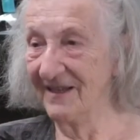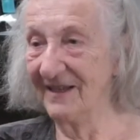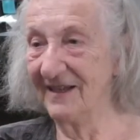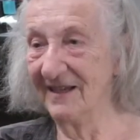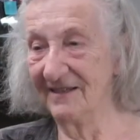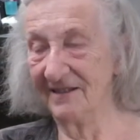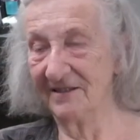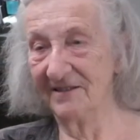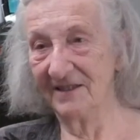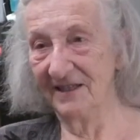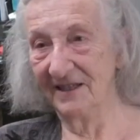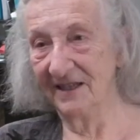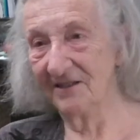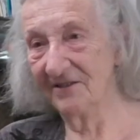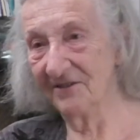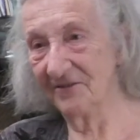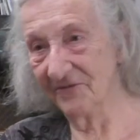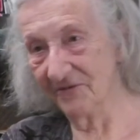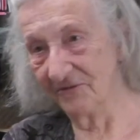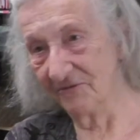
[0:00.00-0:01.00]
And at the
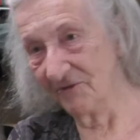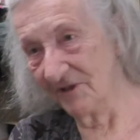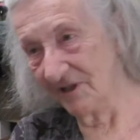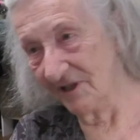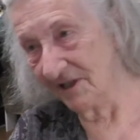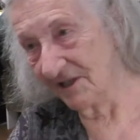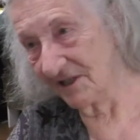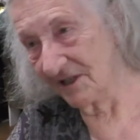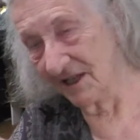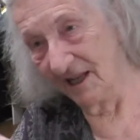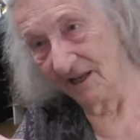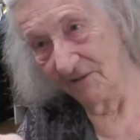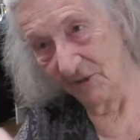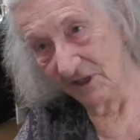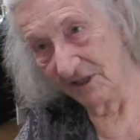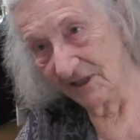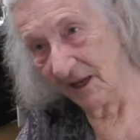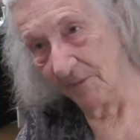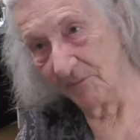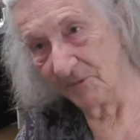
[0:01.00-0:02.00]
end of the rehearsal, I
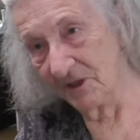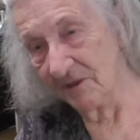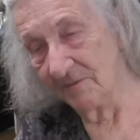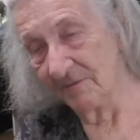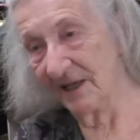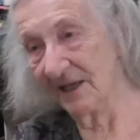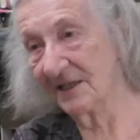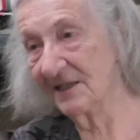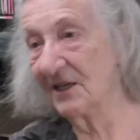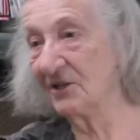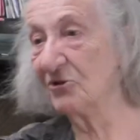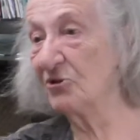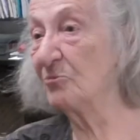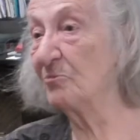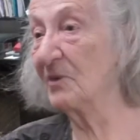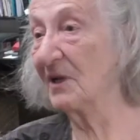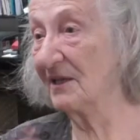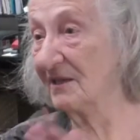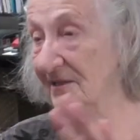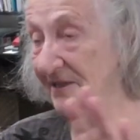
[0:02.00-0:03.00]
went up to him and I said, "You
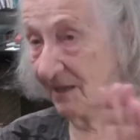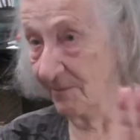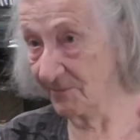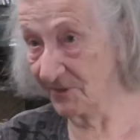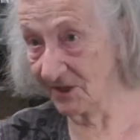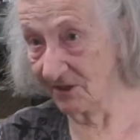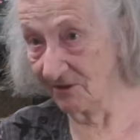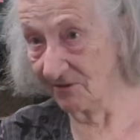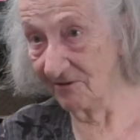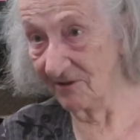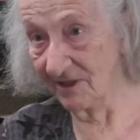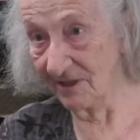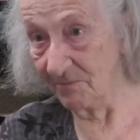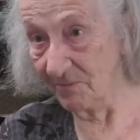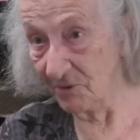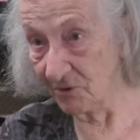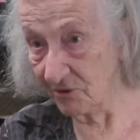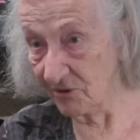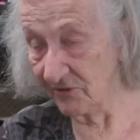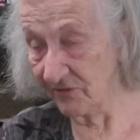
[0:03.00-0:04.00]
played absolutely
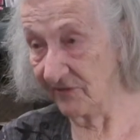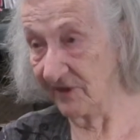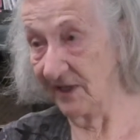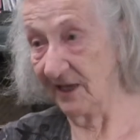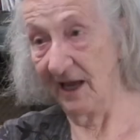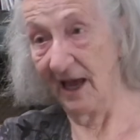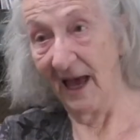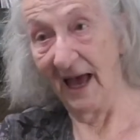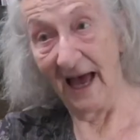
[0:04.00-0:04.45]
beautifully.